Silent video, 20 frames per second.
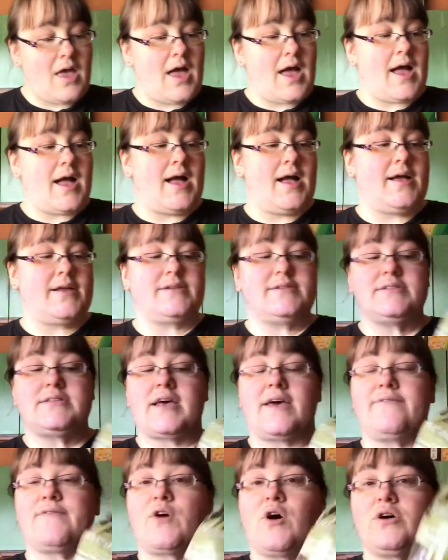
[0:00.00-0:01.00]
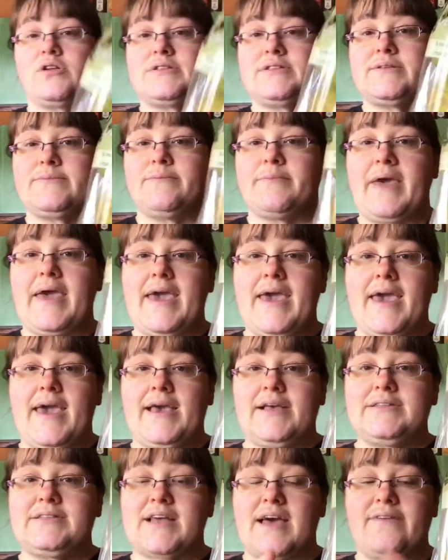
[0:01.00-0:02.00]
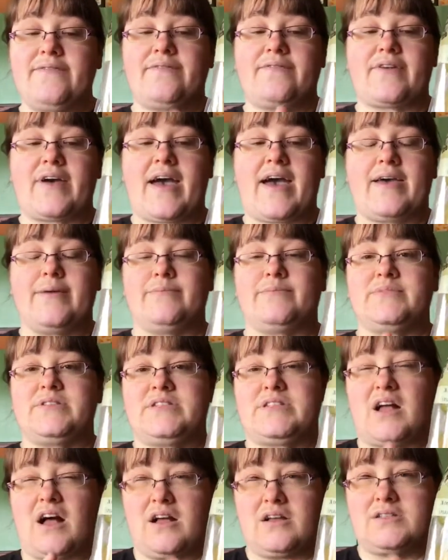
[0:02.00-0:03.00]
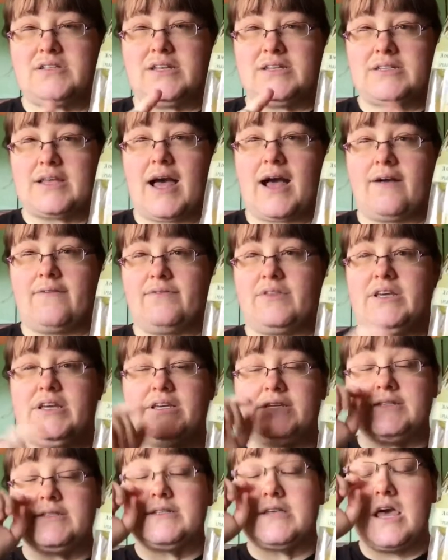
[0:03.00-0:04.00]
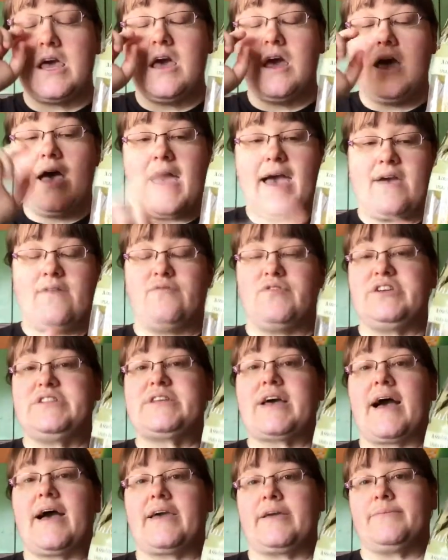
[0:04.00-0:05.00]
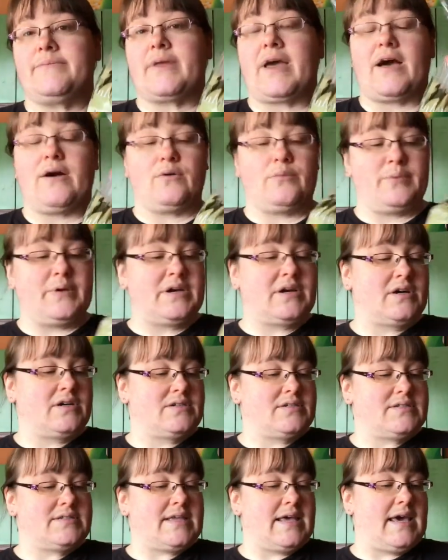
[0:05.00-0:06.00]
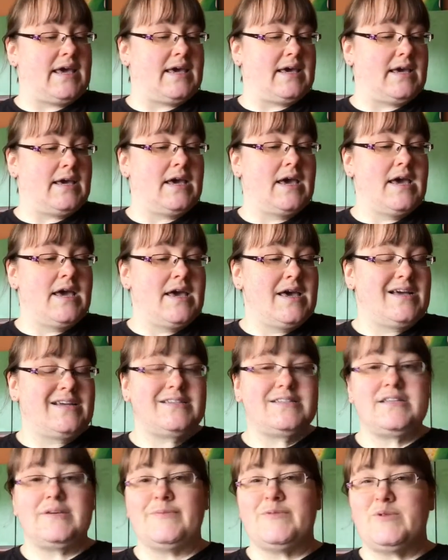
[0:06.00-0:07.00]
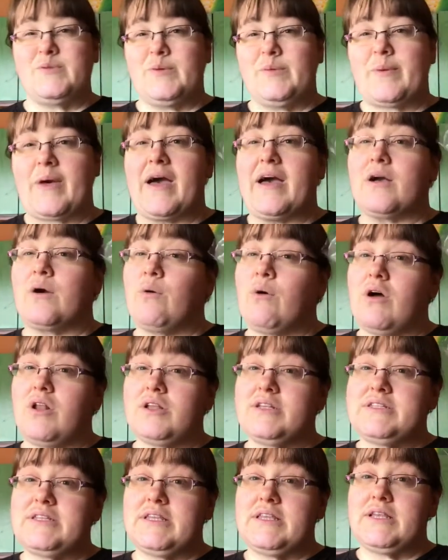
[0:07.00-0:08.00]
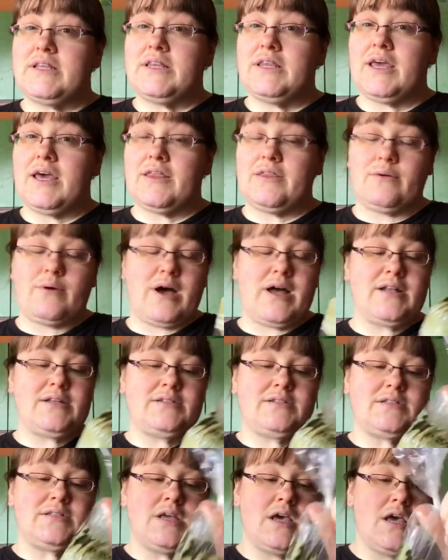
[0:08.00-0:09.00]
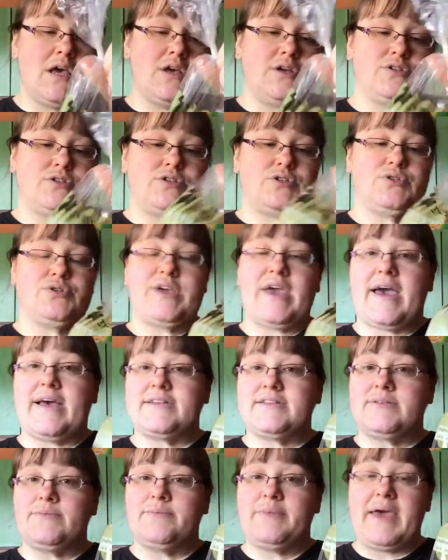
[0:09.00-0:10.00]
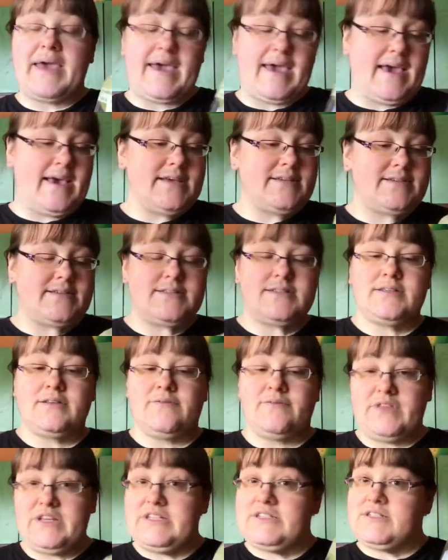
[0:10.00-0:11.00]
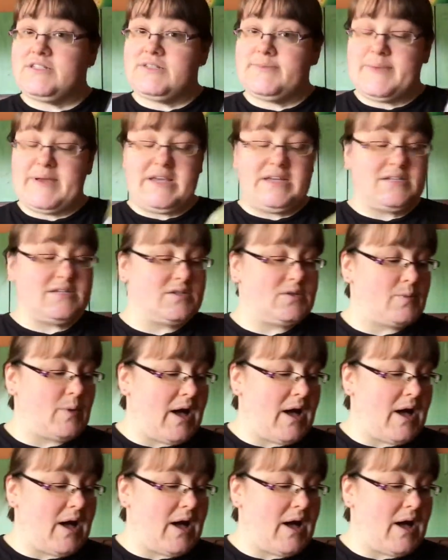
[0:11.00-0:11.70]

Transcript: And I've got some pears. I'm starting to have these every time now because they seem to be better quality than the other ones. So yeah, some pears. These are speed as